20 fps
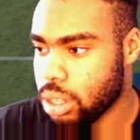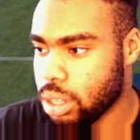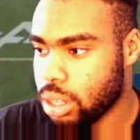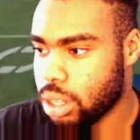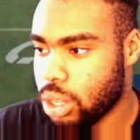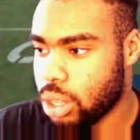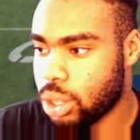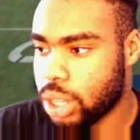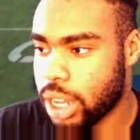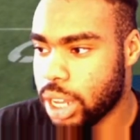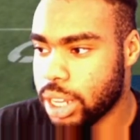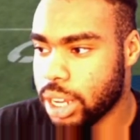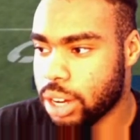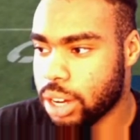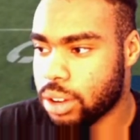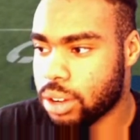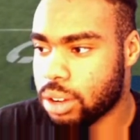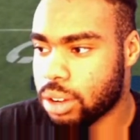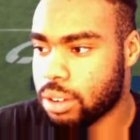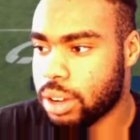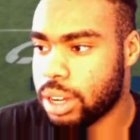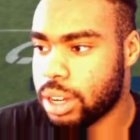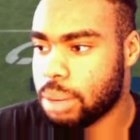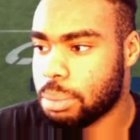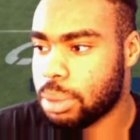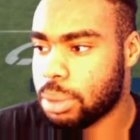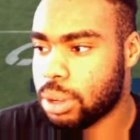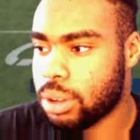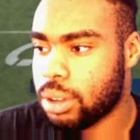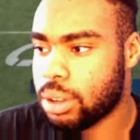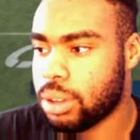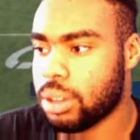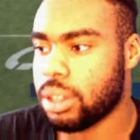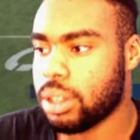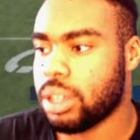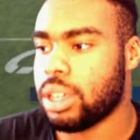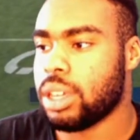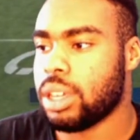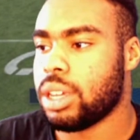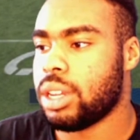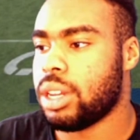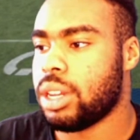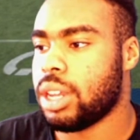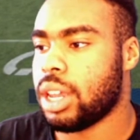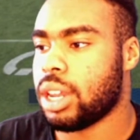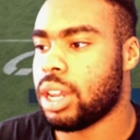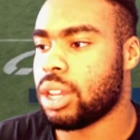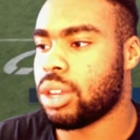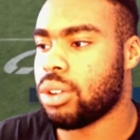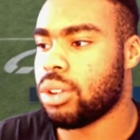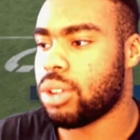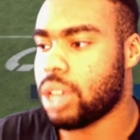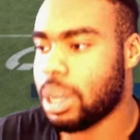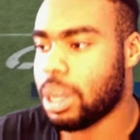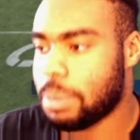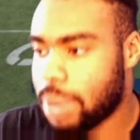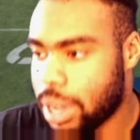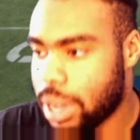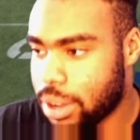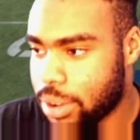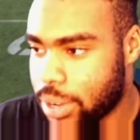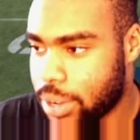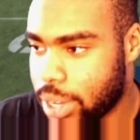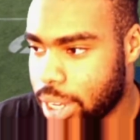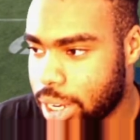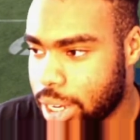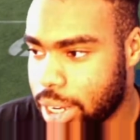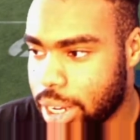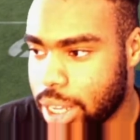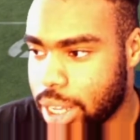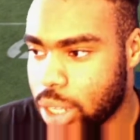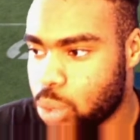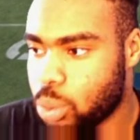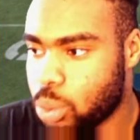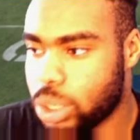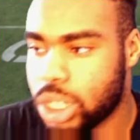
You think they're going to run the ball, then you come out in this,